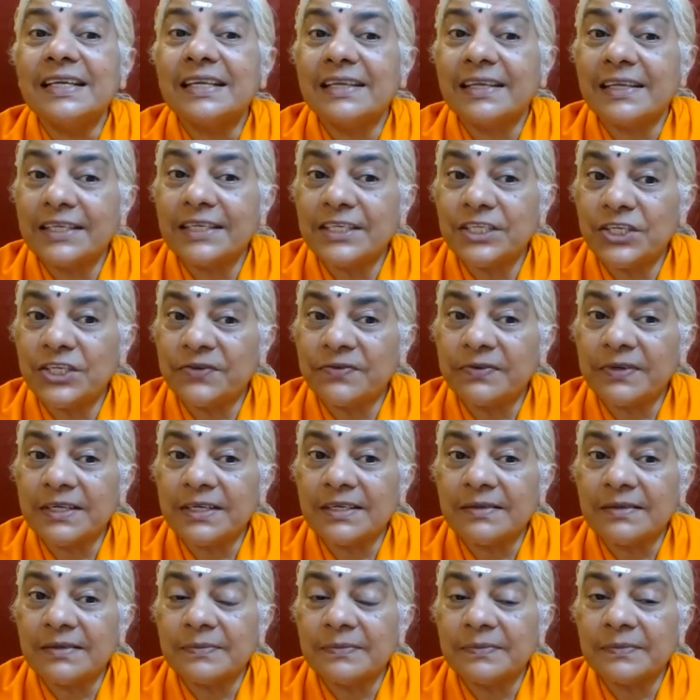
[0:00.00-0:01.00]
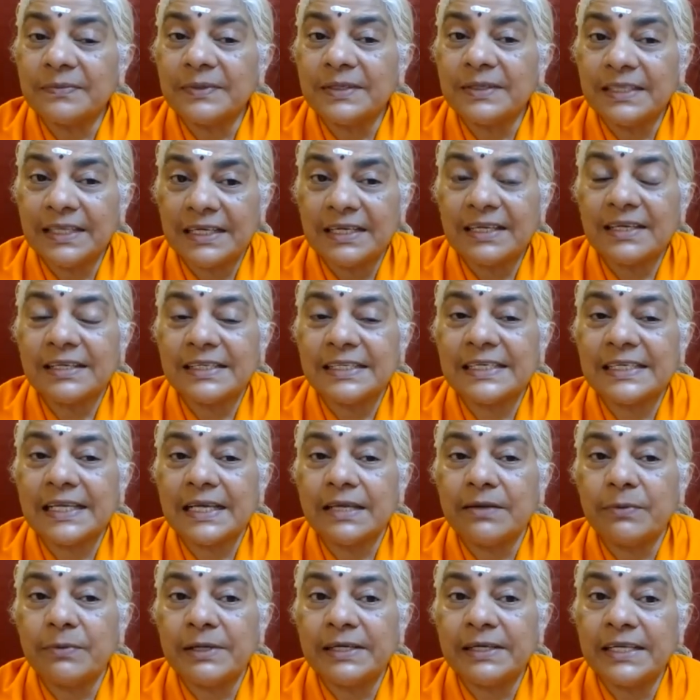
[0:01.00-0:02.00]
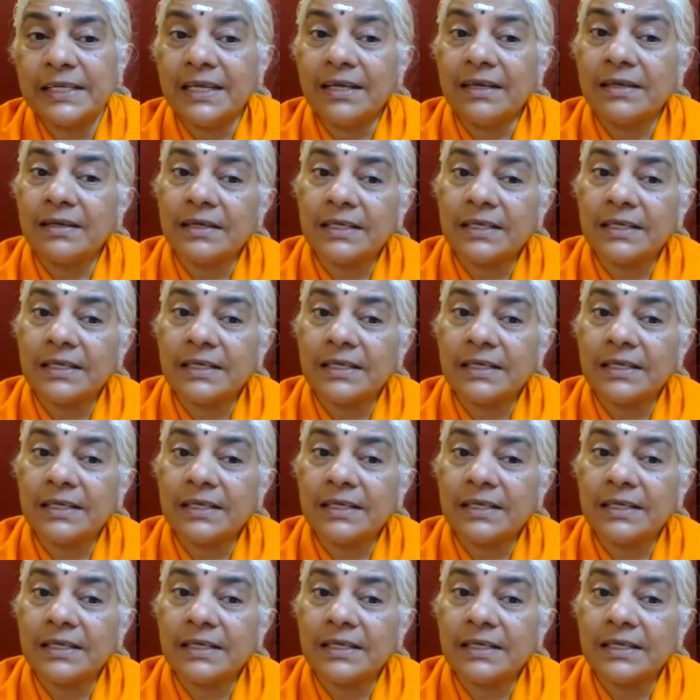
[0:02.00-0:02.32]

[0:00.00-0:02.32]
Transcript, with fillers: Rajvam, the last line we'll take.